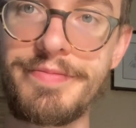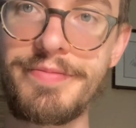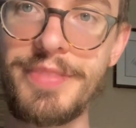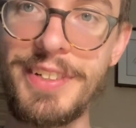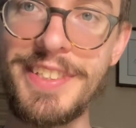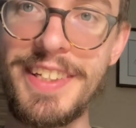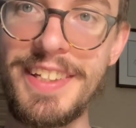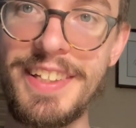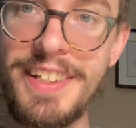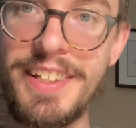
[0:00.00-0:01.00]
Where is it?
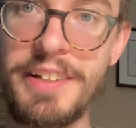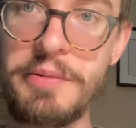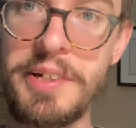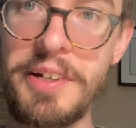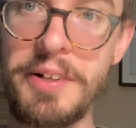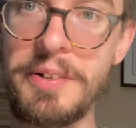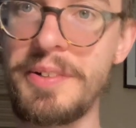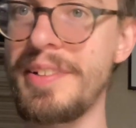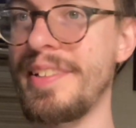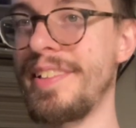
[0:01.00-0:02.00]
There we go.
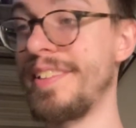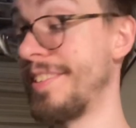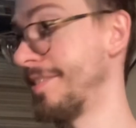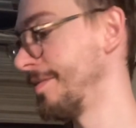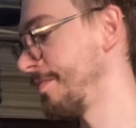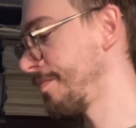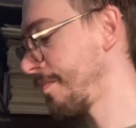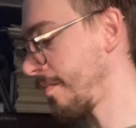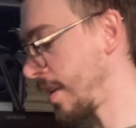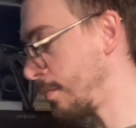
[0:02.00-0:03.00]

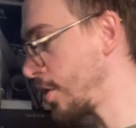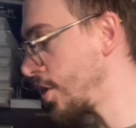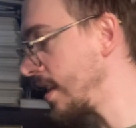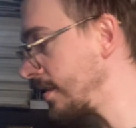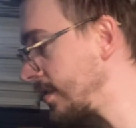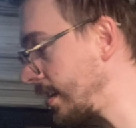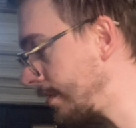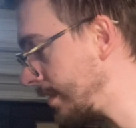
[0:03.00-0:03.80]
Machine stuff.